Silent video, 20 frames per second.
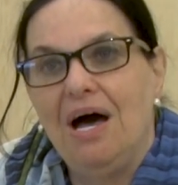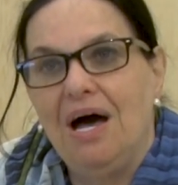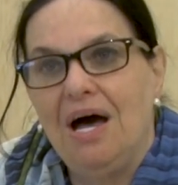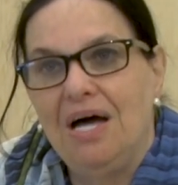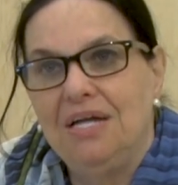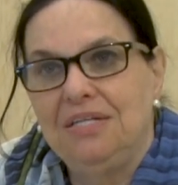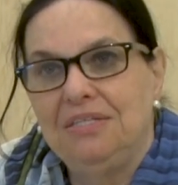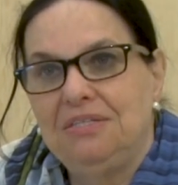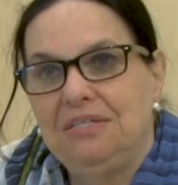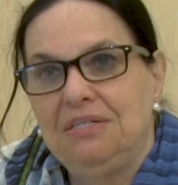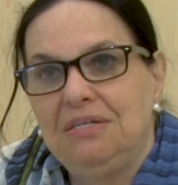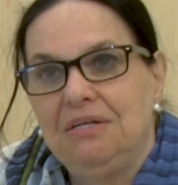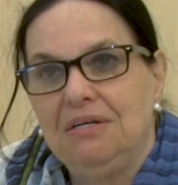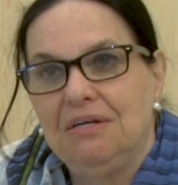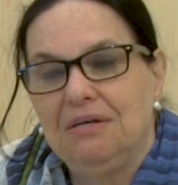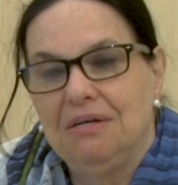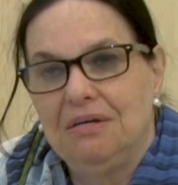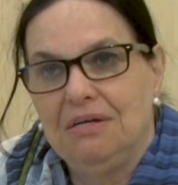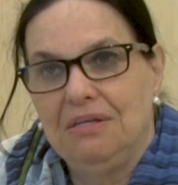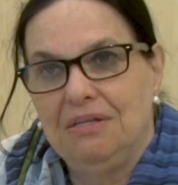under
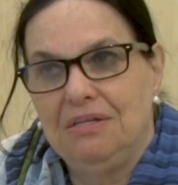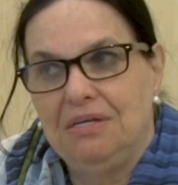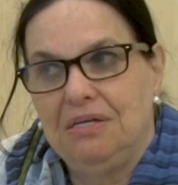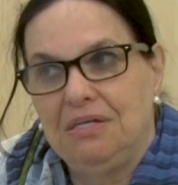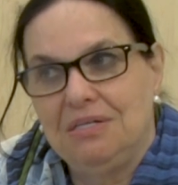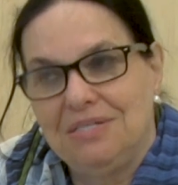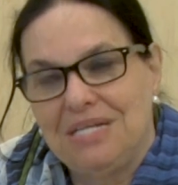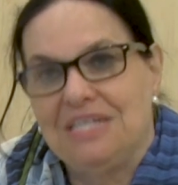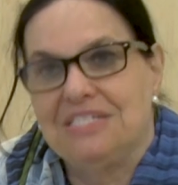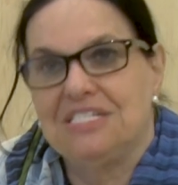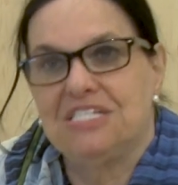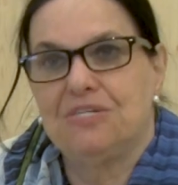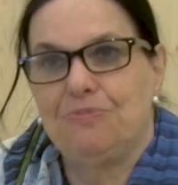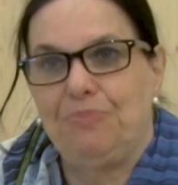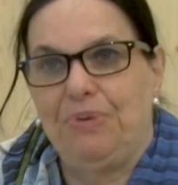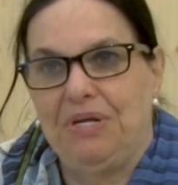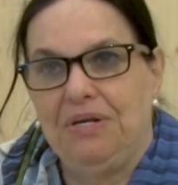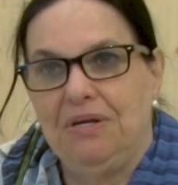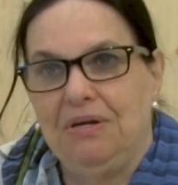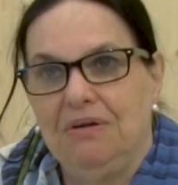the
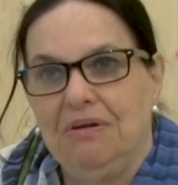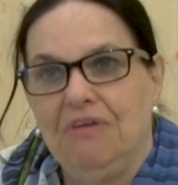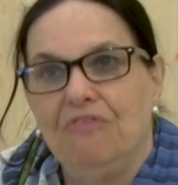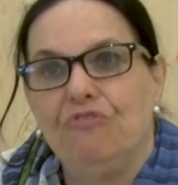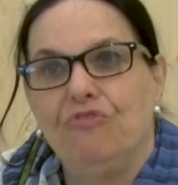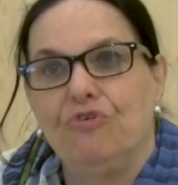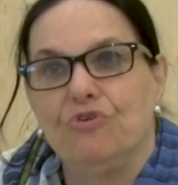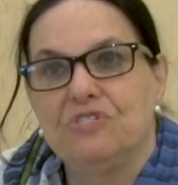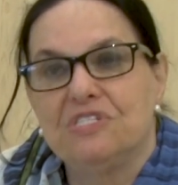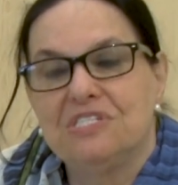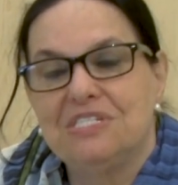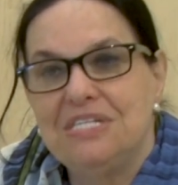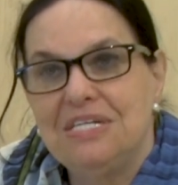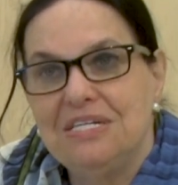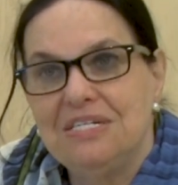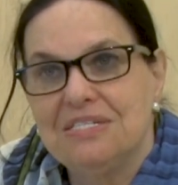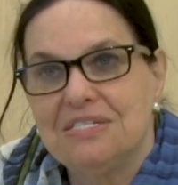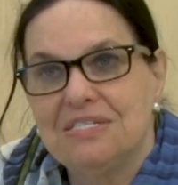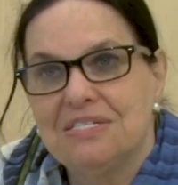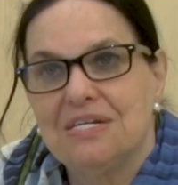dustbin for
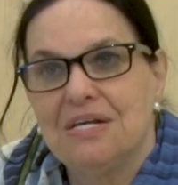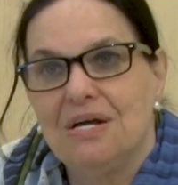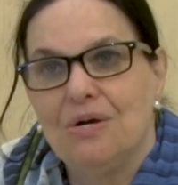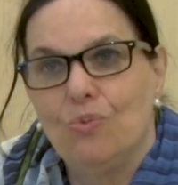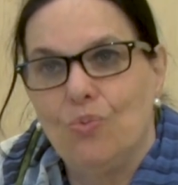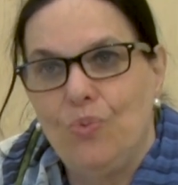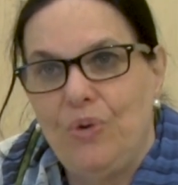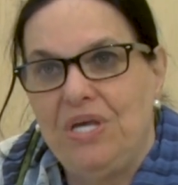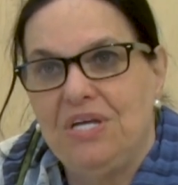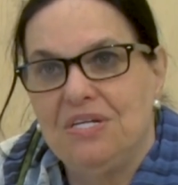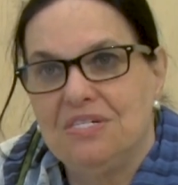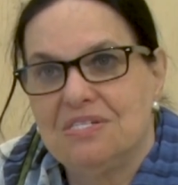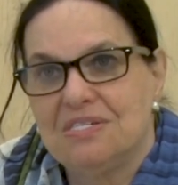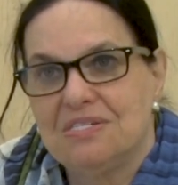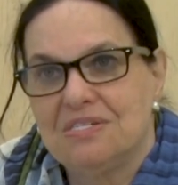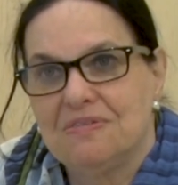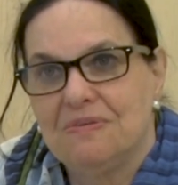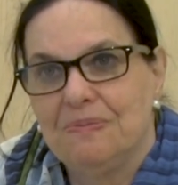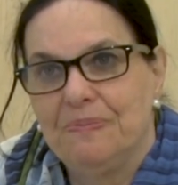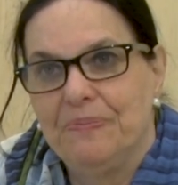6
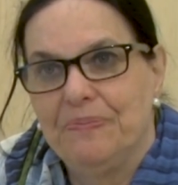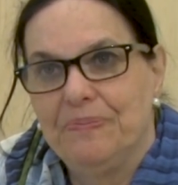weeks.